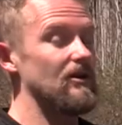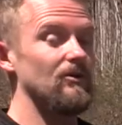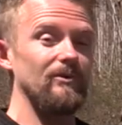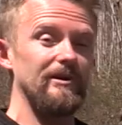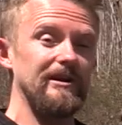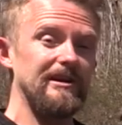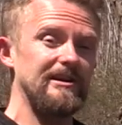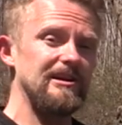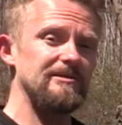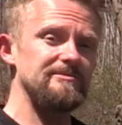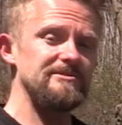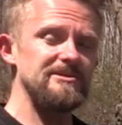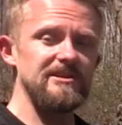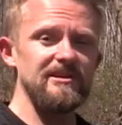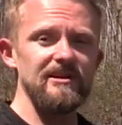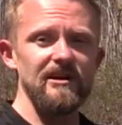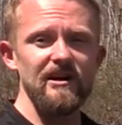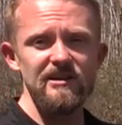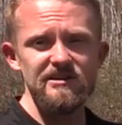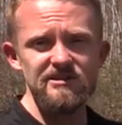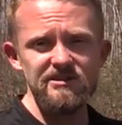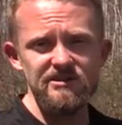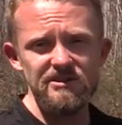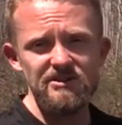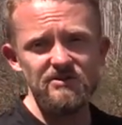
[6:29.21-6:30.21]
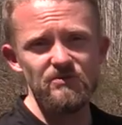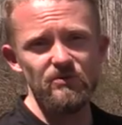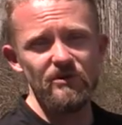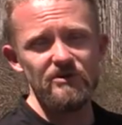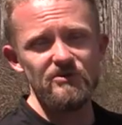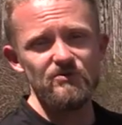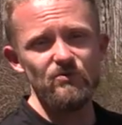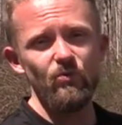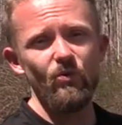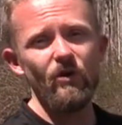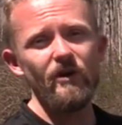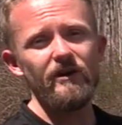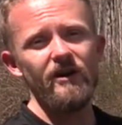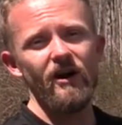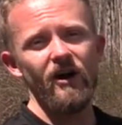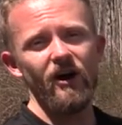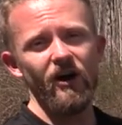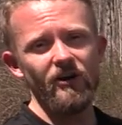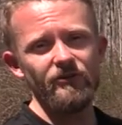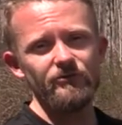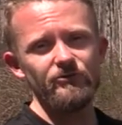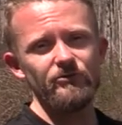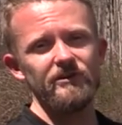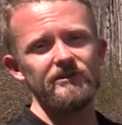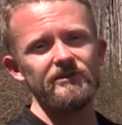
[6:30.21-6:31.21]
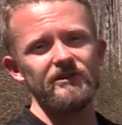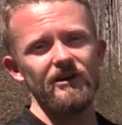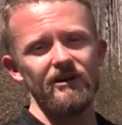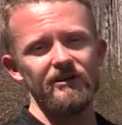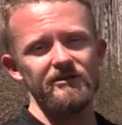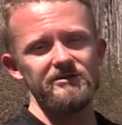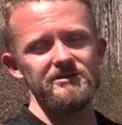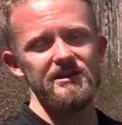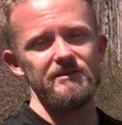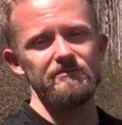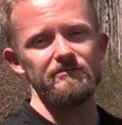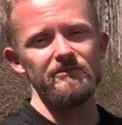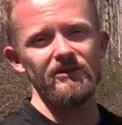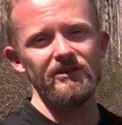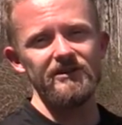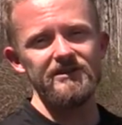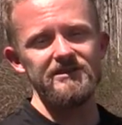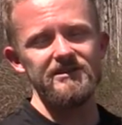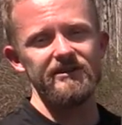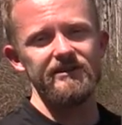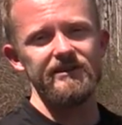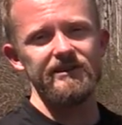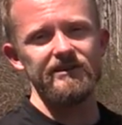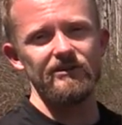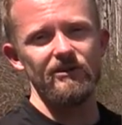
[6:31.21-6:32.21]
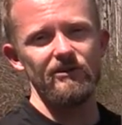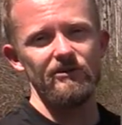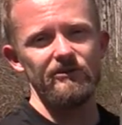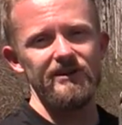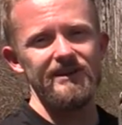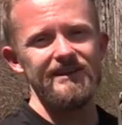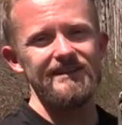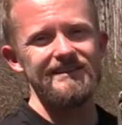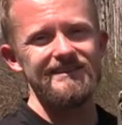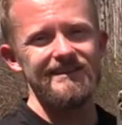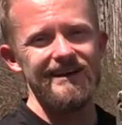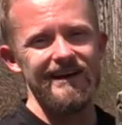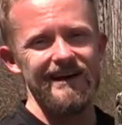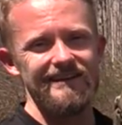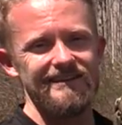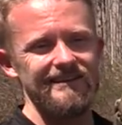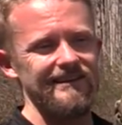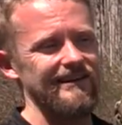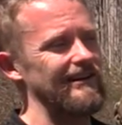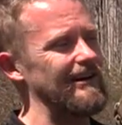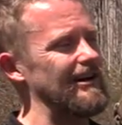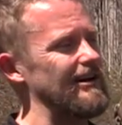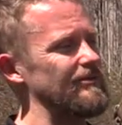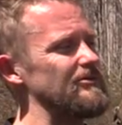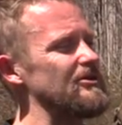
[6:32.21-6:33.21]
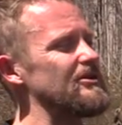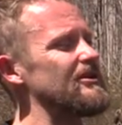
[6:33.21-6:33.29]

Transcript: When it comes to cost, this runs $100 at militaryclothing.com.